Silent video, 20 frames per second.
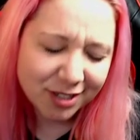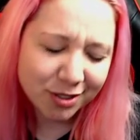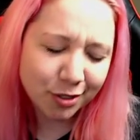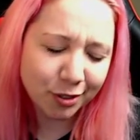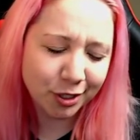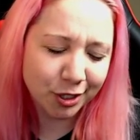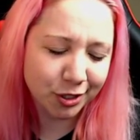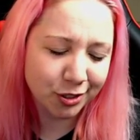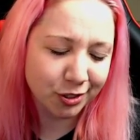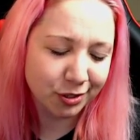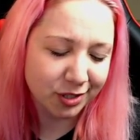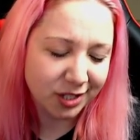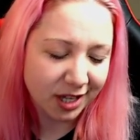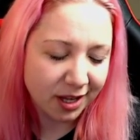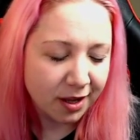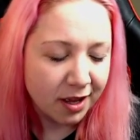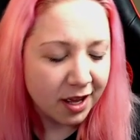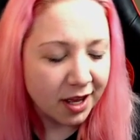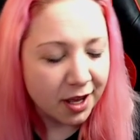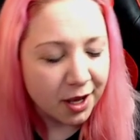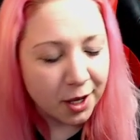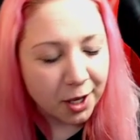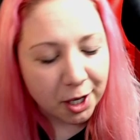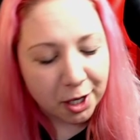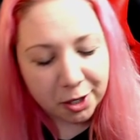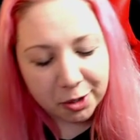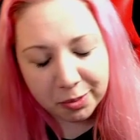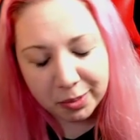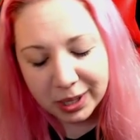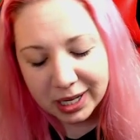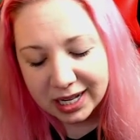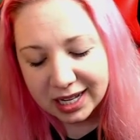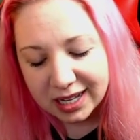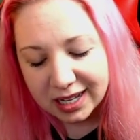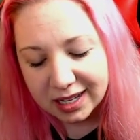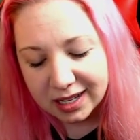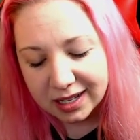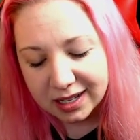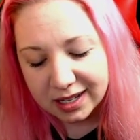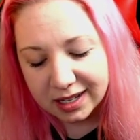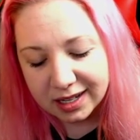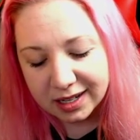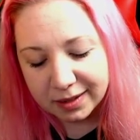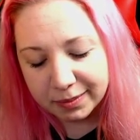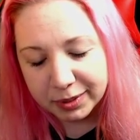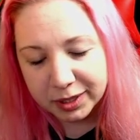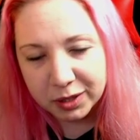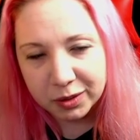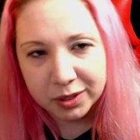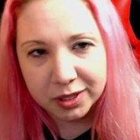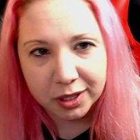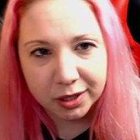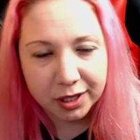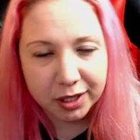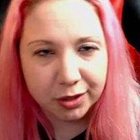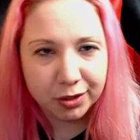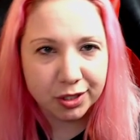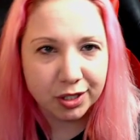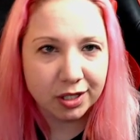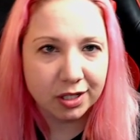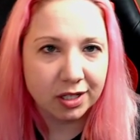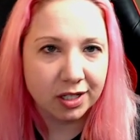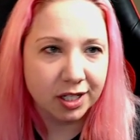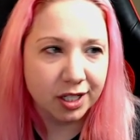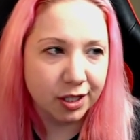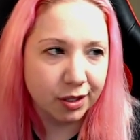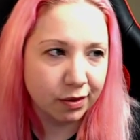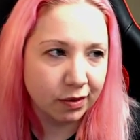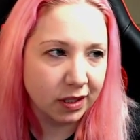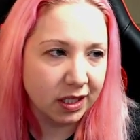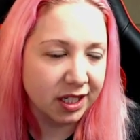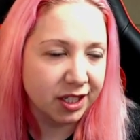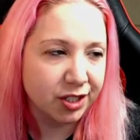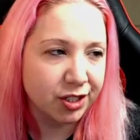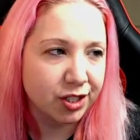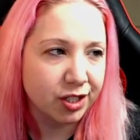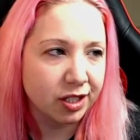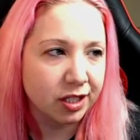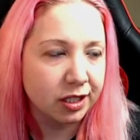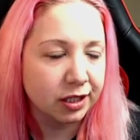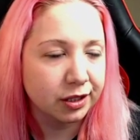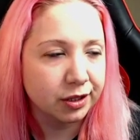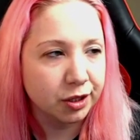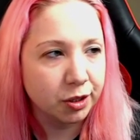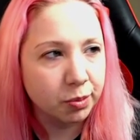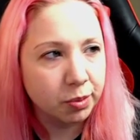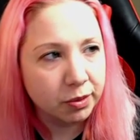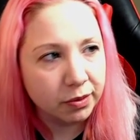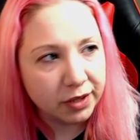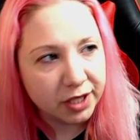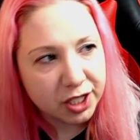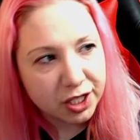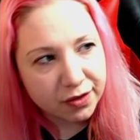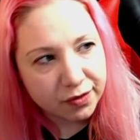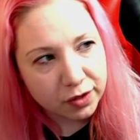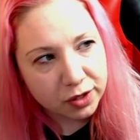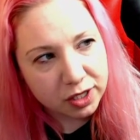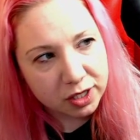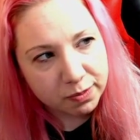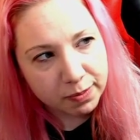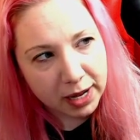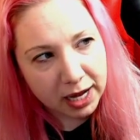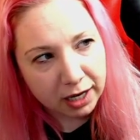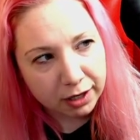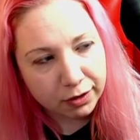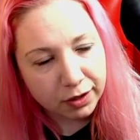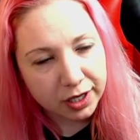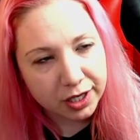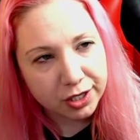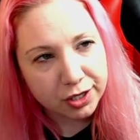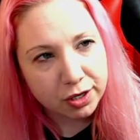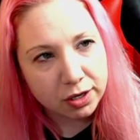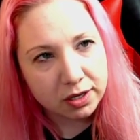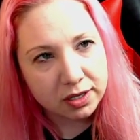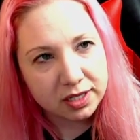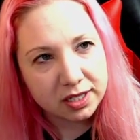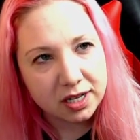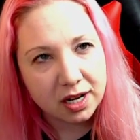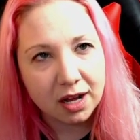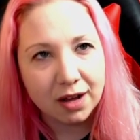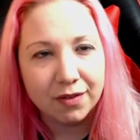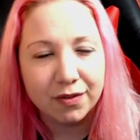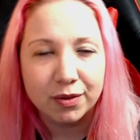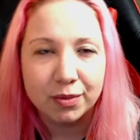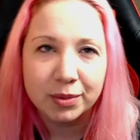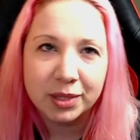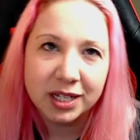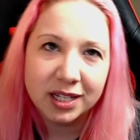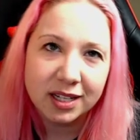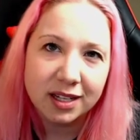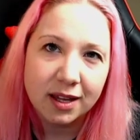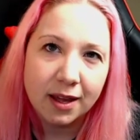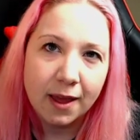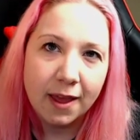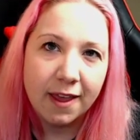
Ryusoulger's it. But between Ryusoulger and Q-Ranger and Lupin Ranger versus Patch Ranger and stuff, I'm like...